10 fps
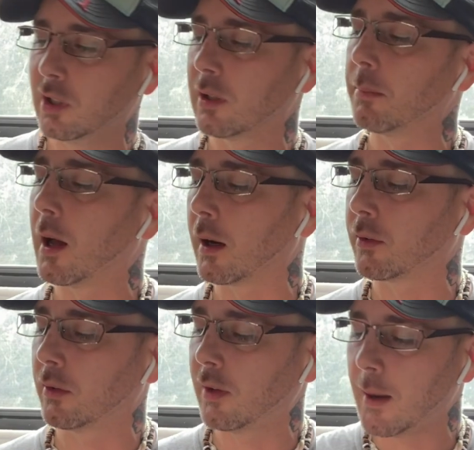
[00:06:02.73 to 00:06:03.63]
at the
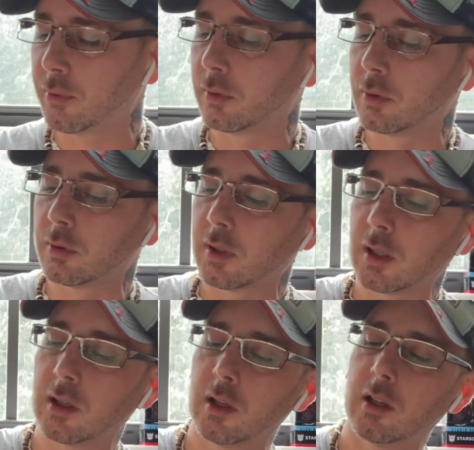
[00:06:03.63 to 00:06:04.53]
box. It's
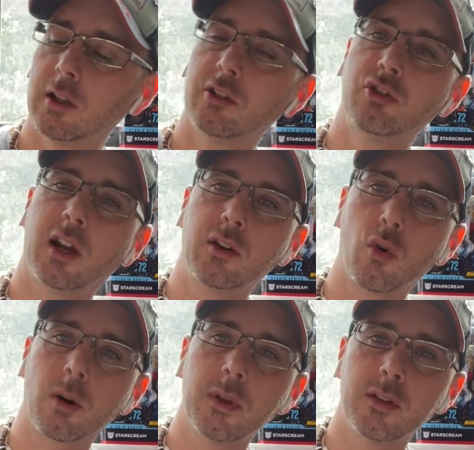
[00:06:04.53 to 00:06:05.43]
absolutely
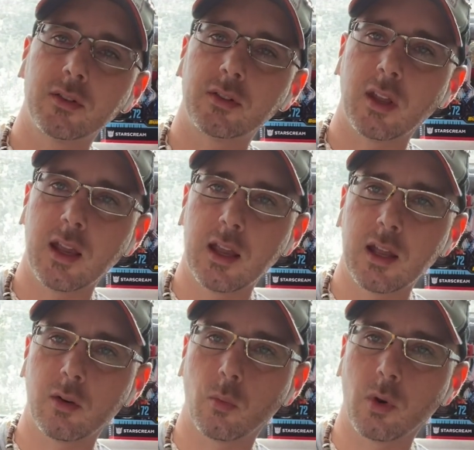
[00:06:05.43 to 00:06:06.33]
ginormous.
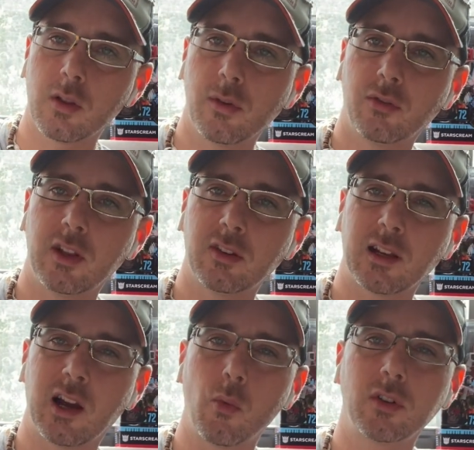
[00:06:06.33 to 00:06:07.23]
And one of those things,
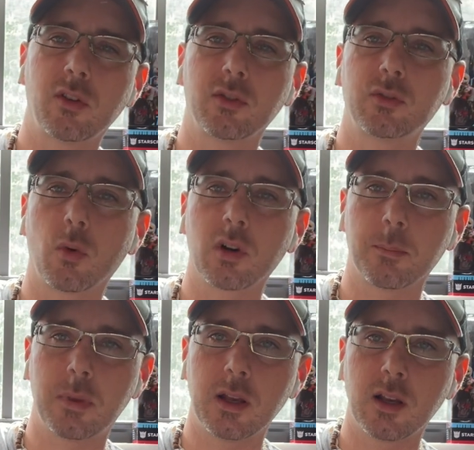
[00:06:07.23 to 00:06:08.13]
like I went to the store to
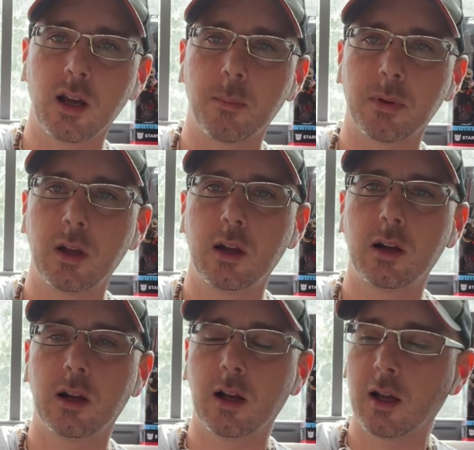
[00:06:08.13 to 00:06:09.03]
pick up,
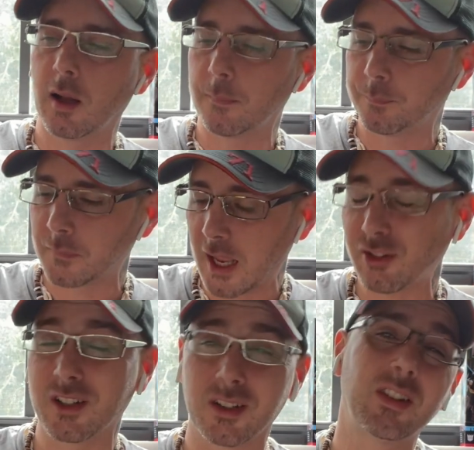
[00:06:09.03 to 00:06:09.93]

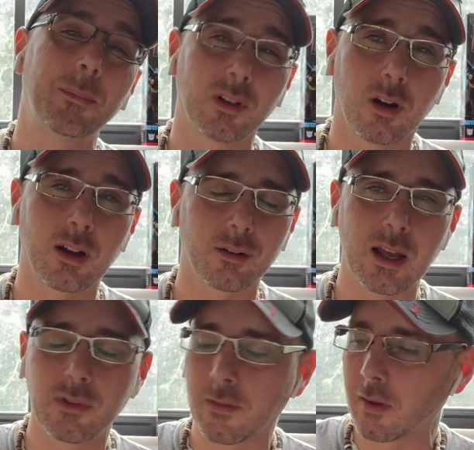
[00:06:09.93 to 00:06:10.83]
actually a Decepticon. I don't
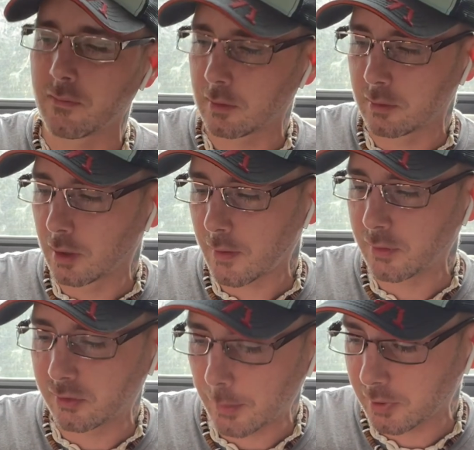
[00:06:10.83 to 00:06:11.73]
have enough
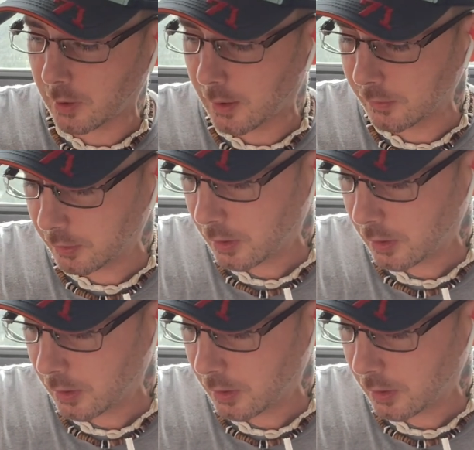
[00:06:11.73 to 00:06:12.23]
Decepticons